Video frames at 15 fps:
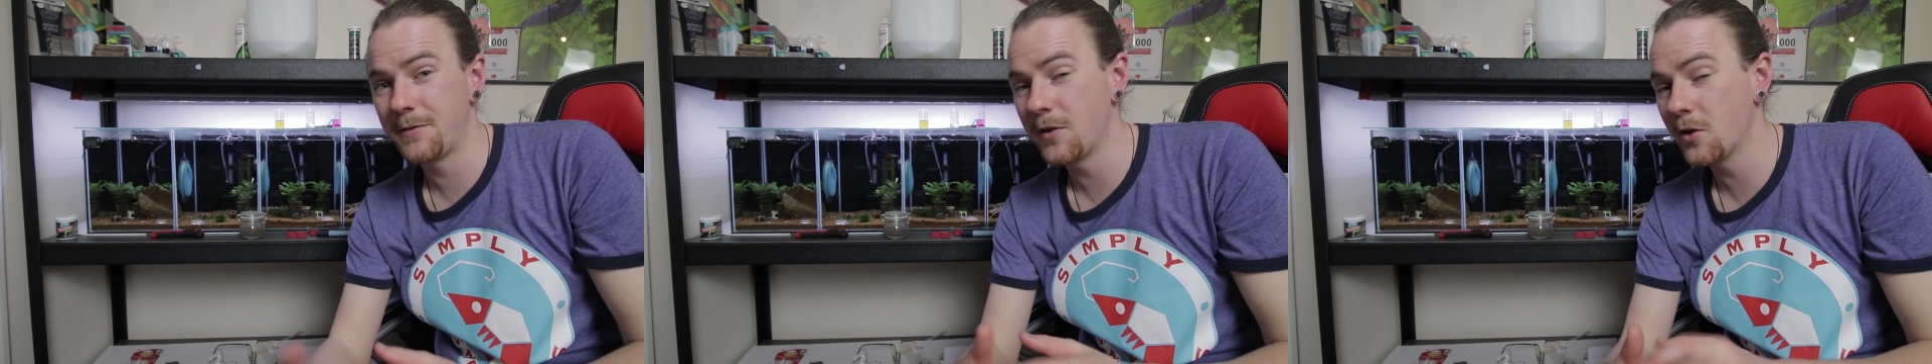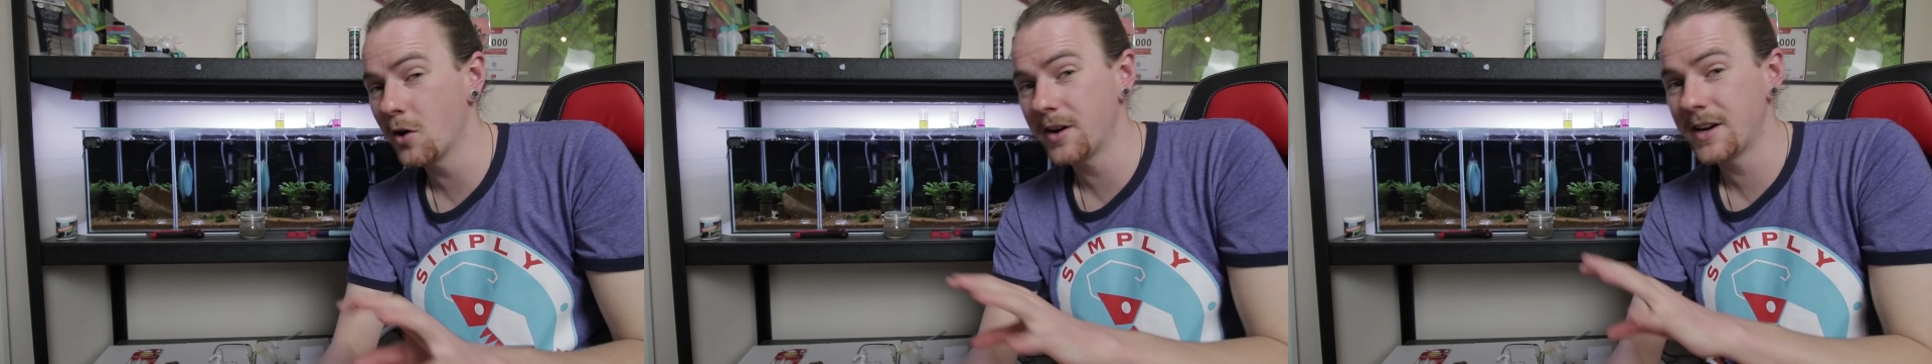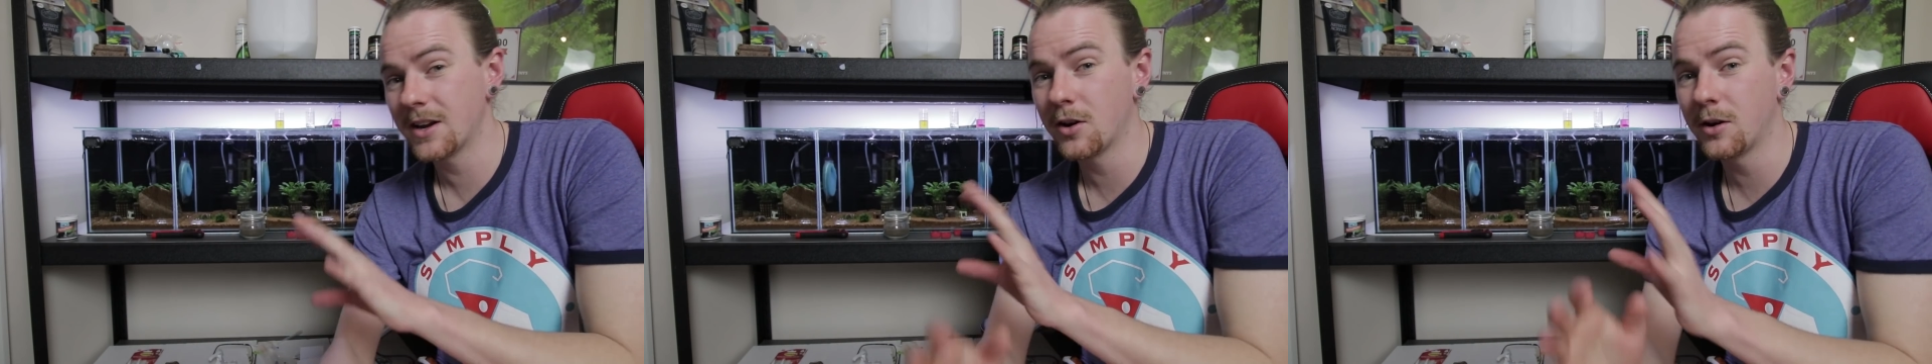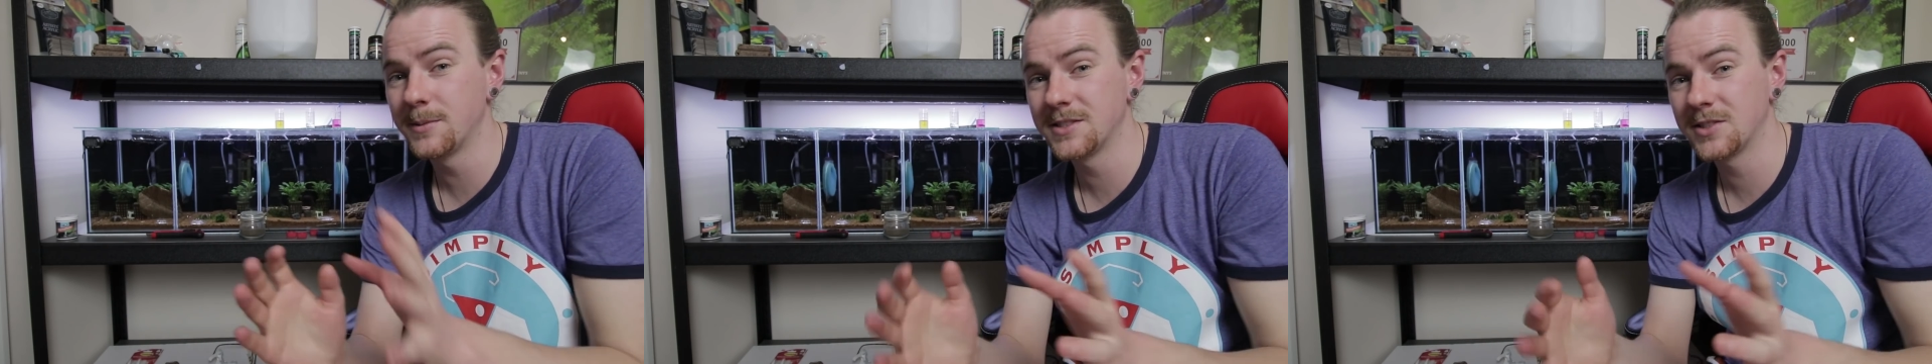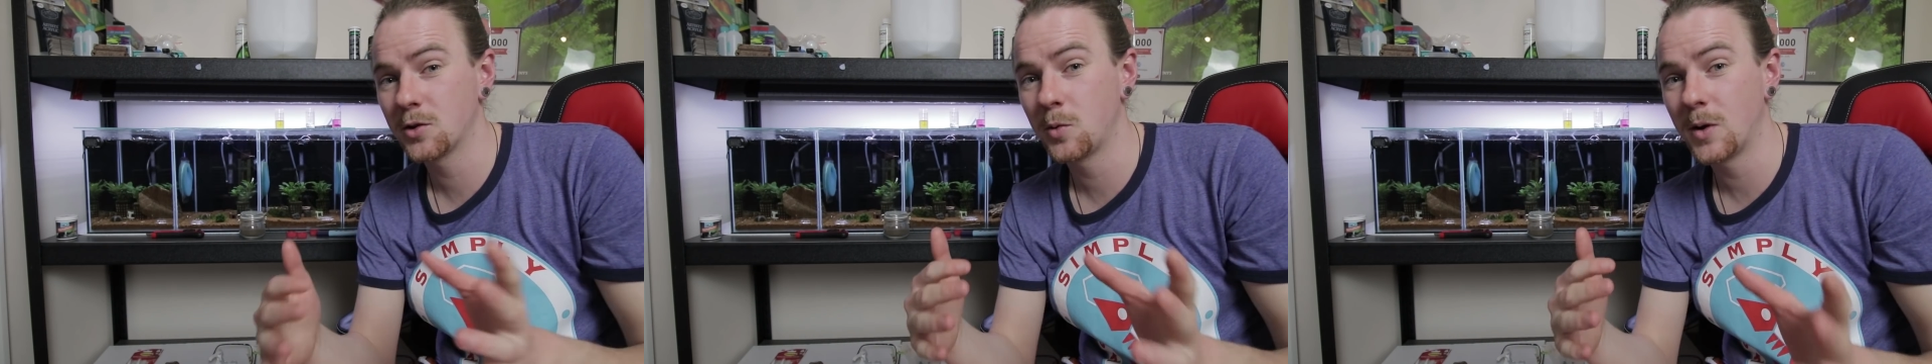If you've got any
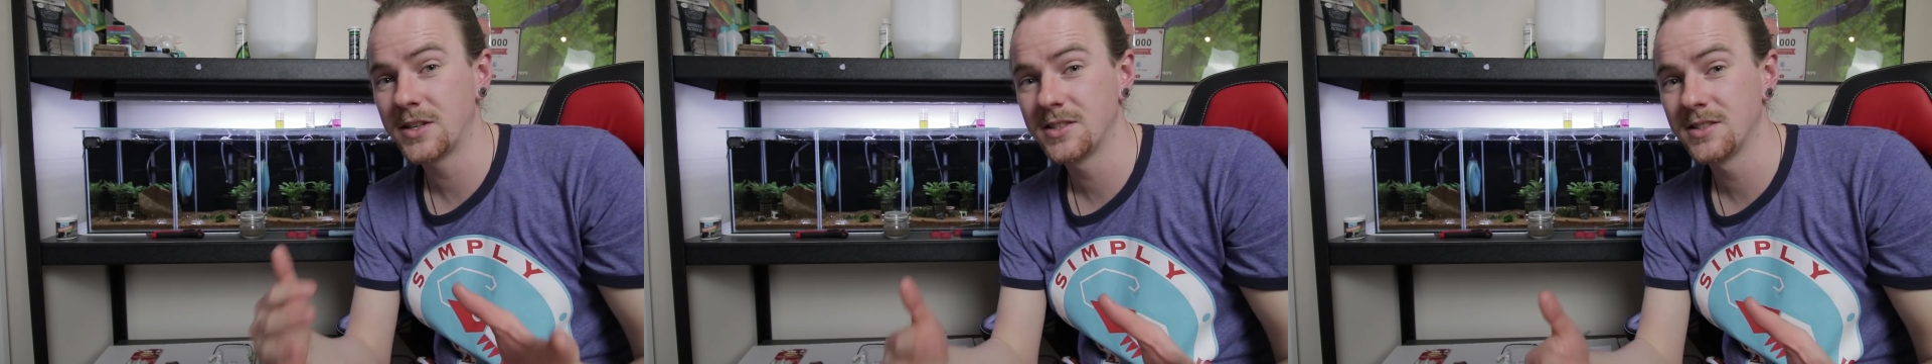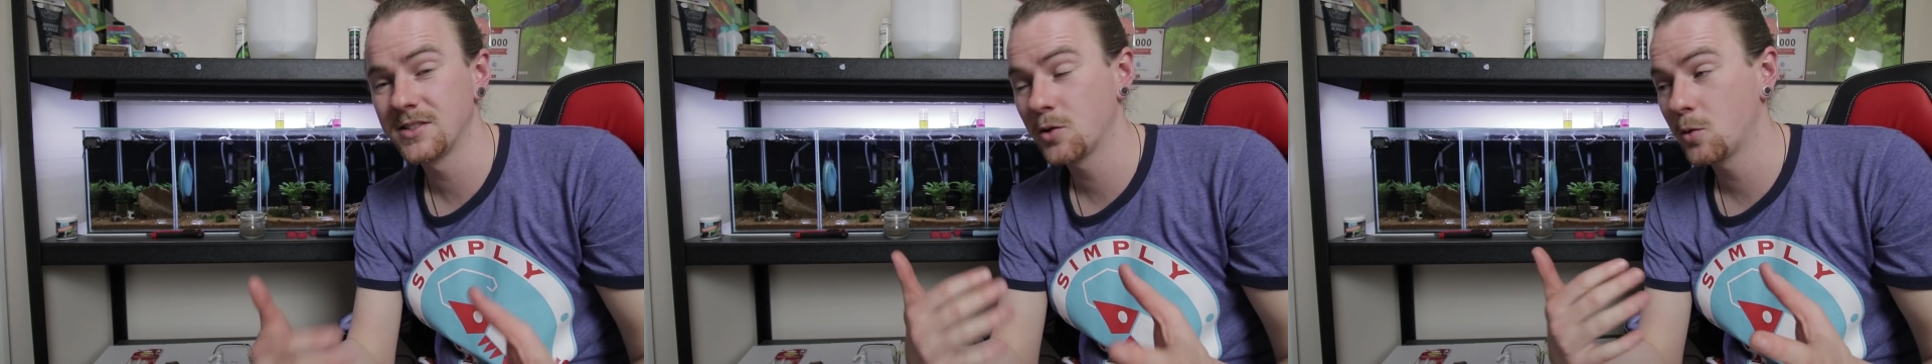comments, questions,